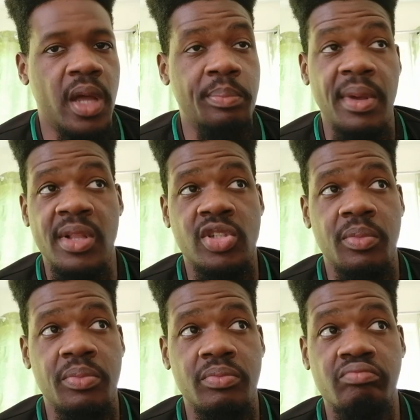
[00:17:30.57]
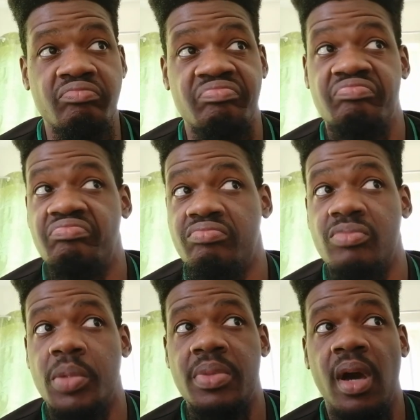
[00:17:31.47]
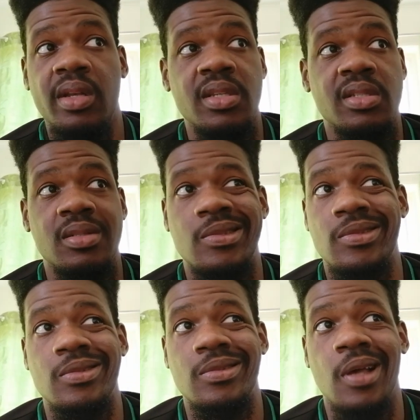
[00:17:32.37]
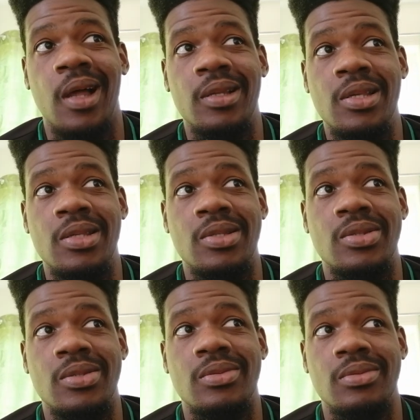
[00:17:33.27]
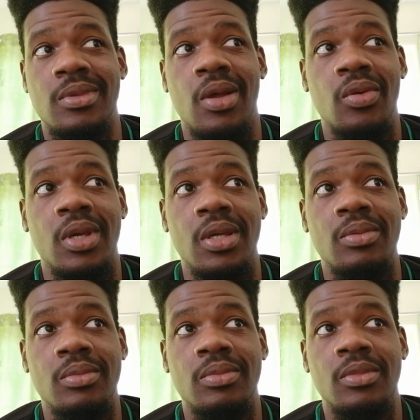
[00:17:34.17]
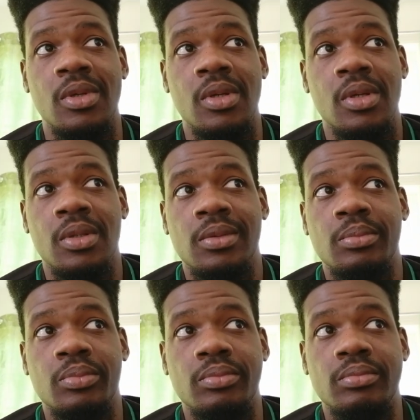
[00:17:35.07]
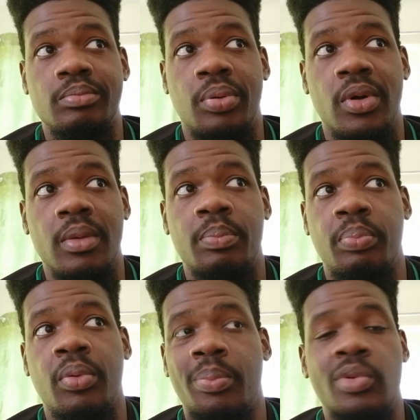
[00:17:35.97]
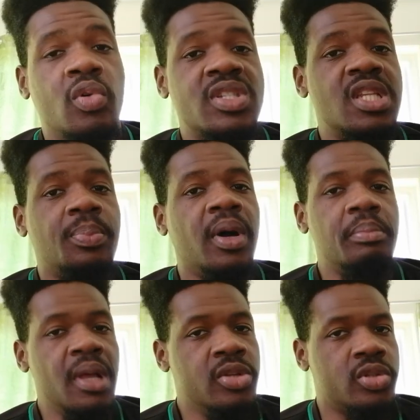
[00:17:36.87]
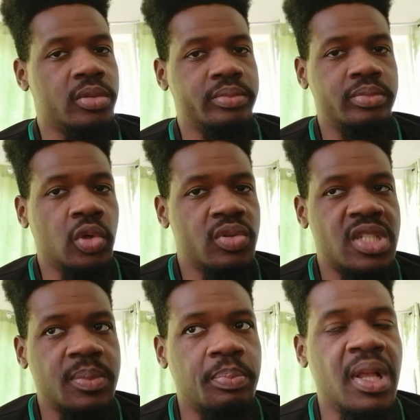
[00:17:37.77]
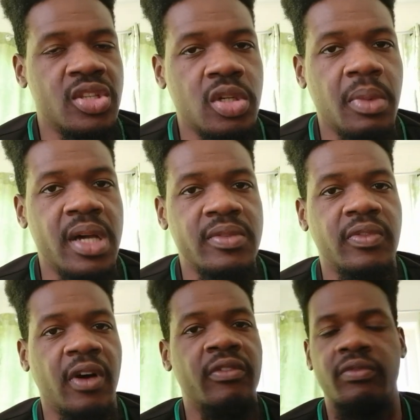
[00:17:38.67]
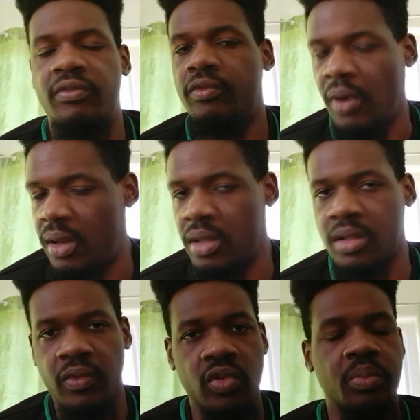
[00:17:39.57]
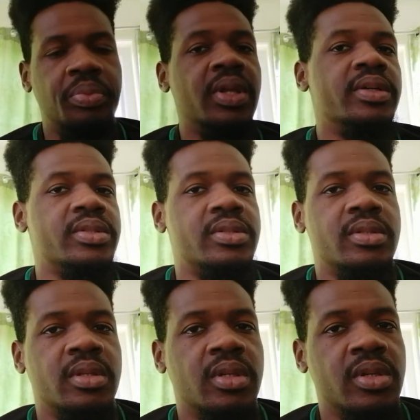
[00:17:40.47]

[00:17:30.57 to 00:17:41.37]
And Belgium, to be honest, at least they're looking. Per, per, don't sleep on Belgium. Don't sleep. Belgium has have a lot of good players.